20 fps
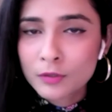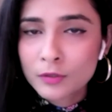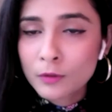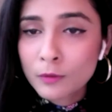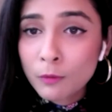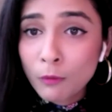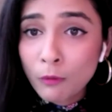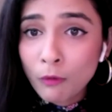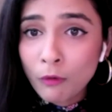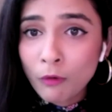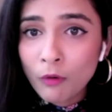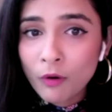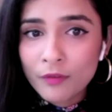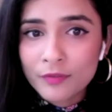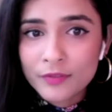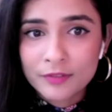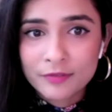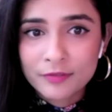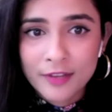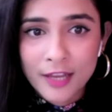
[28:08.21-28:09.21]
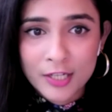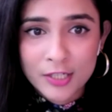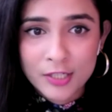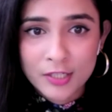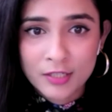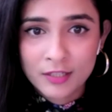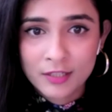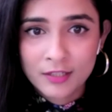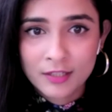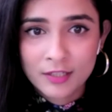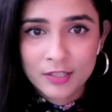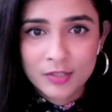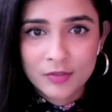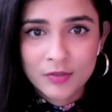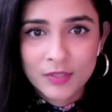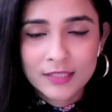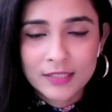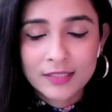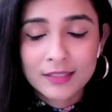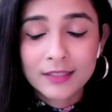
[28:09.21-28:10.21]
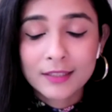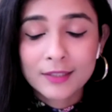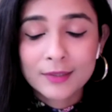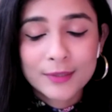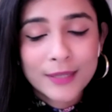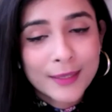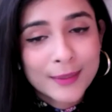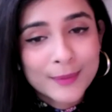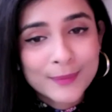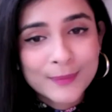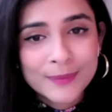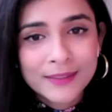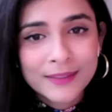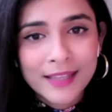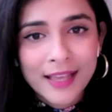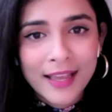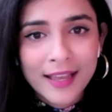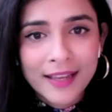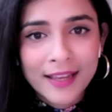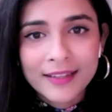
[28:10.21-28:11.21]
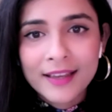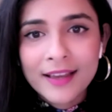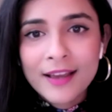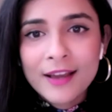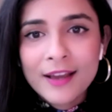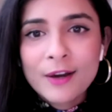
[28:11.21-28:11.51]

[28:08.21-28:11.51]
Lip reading: quo of the fashion industry is incredible, and